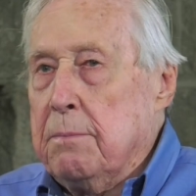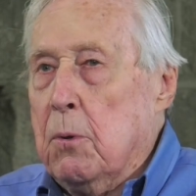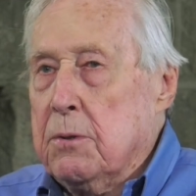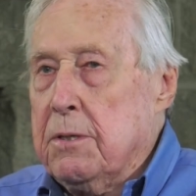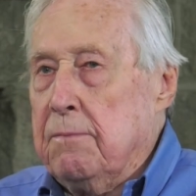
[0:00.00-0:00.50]
the
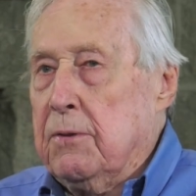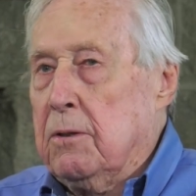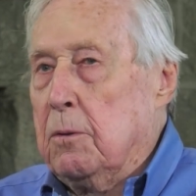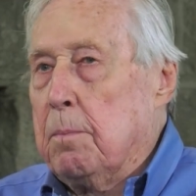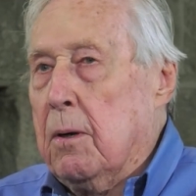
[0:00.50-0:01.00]
most
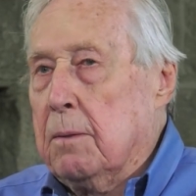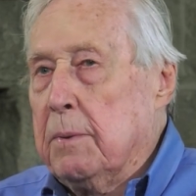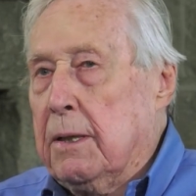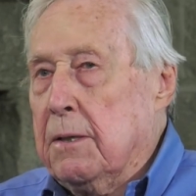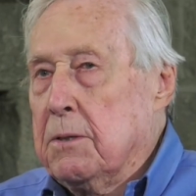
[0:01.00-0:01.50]
difficult part
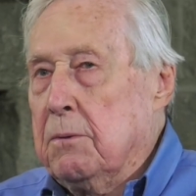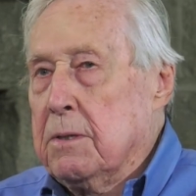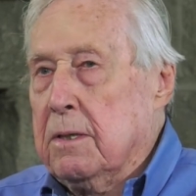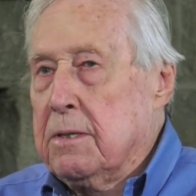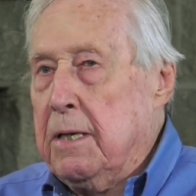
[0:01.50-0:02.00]
because it
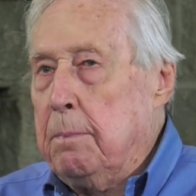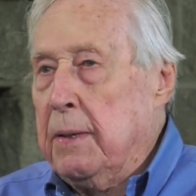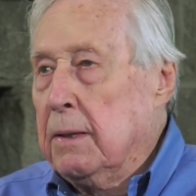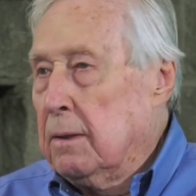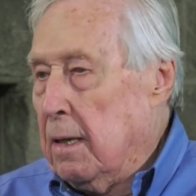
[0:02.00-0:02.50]
was a
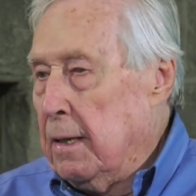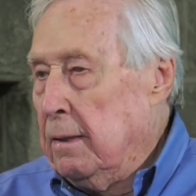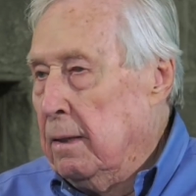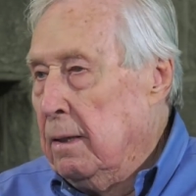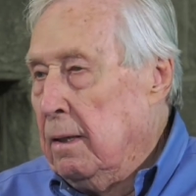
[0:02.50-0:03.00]
steep
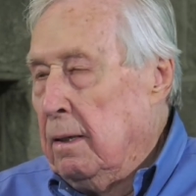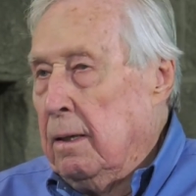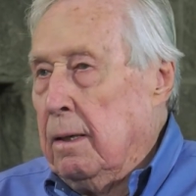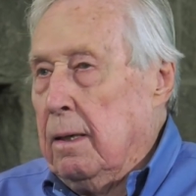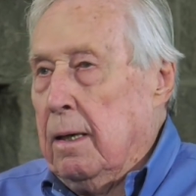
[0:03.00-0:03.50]
incline,
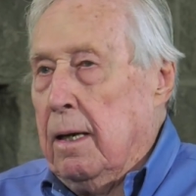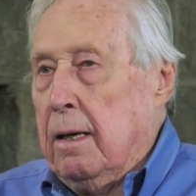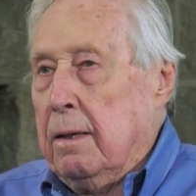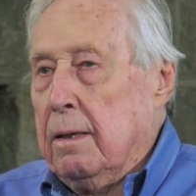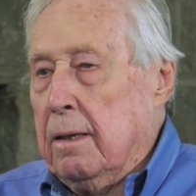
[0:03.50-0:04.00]

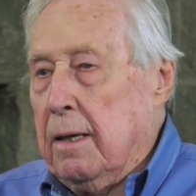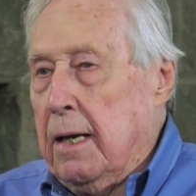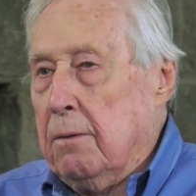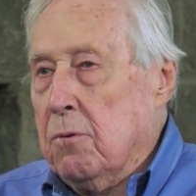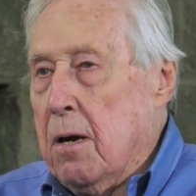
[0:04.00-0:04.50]
and it
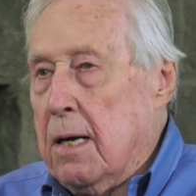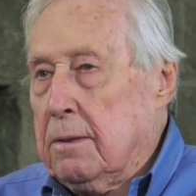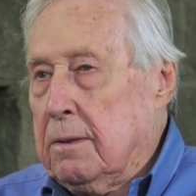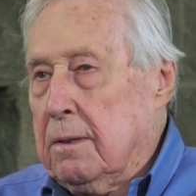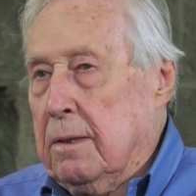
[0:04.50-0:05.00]
had
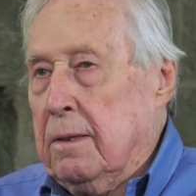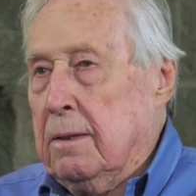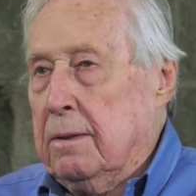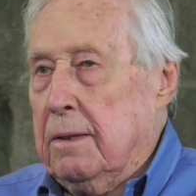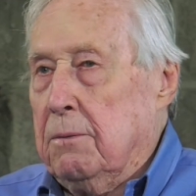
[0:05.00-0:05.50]
rocks
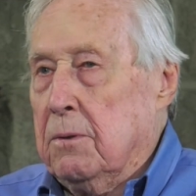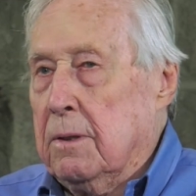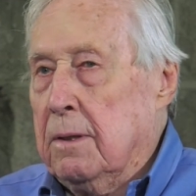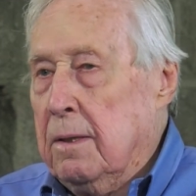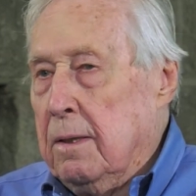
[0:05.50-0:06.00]

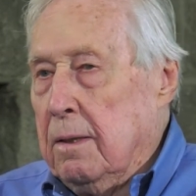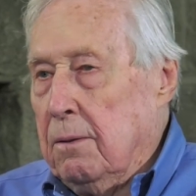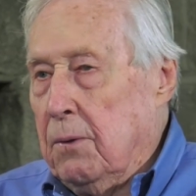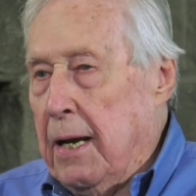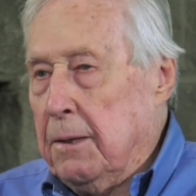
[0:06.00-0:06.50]
that
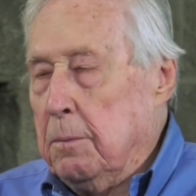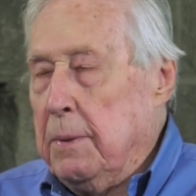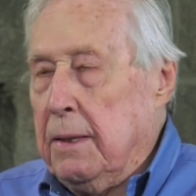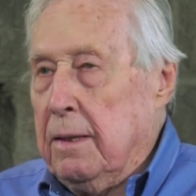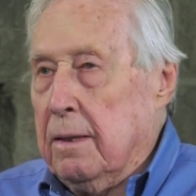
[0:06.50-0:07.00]
had to
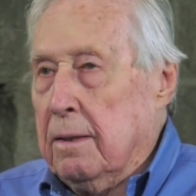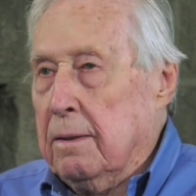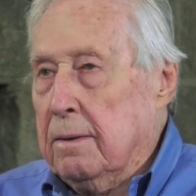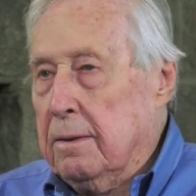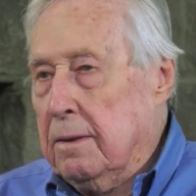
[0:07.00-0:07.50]
be
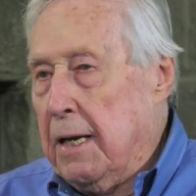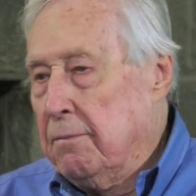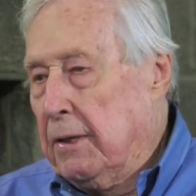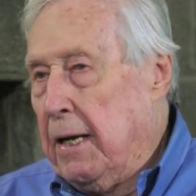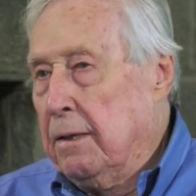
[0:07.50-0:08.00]

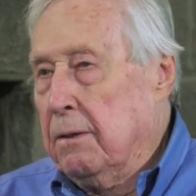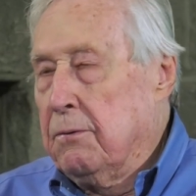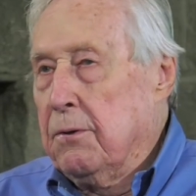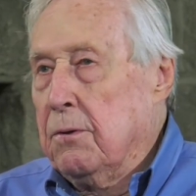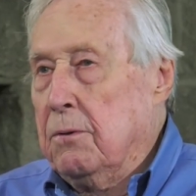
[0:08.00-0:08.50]

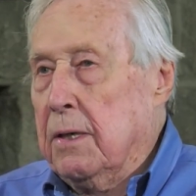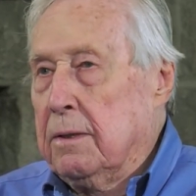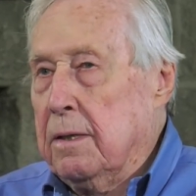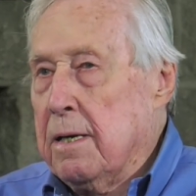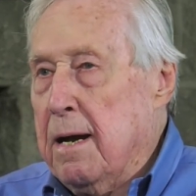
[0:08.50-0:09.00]
navigated through
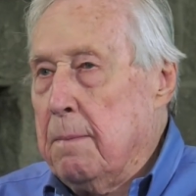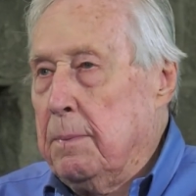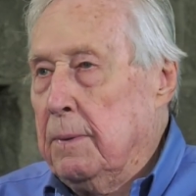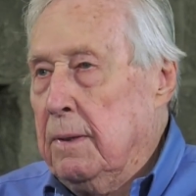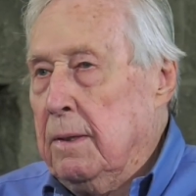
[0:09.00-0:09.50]
at the
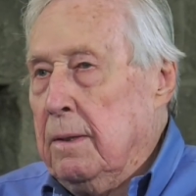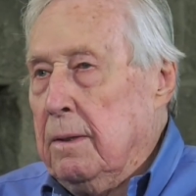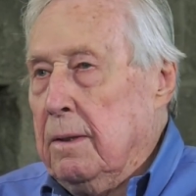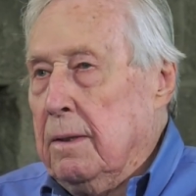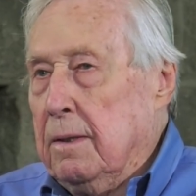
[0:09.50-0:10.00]
top.
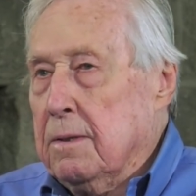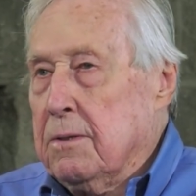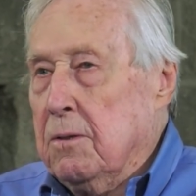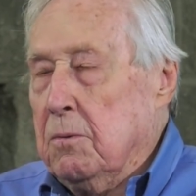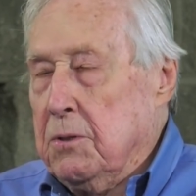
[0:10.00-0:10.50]
And
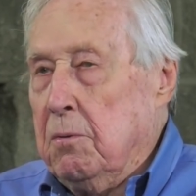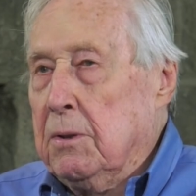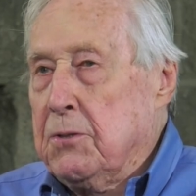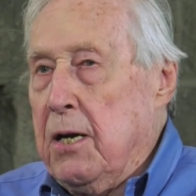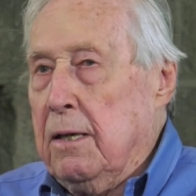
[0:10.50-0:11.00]
so it was a
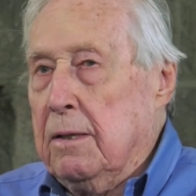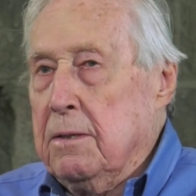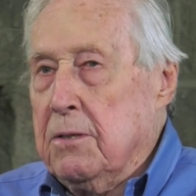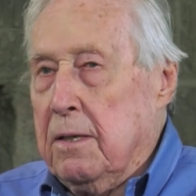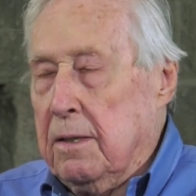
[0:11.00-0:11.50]
real
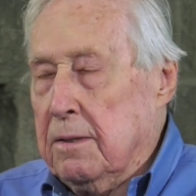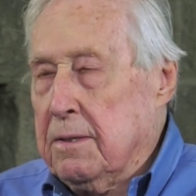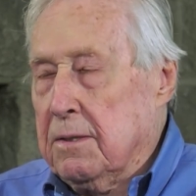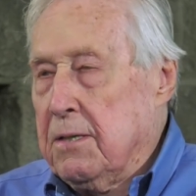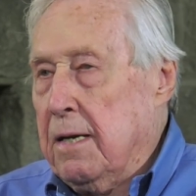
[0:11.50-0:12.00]
challenge and a
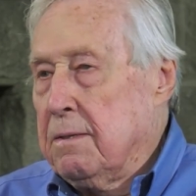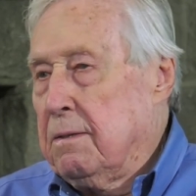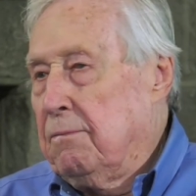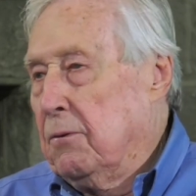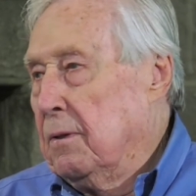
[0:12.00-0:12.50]

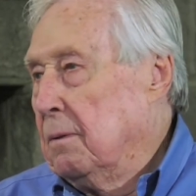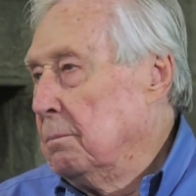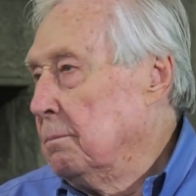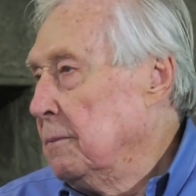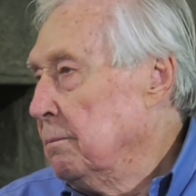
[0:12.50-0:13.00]
success for the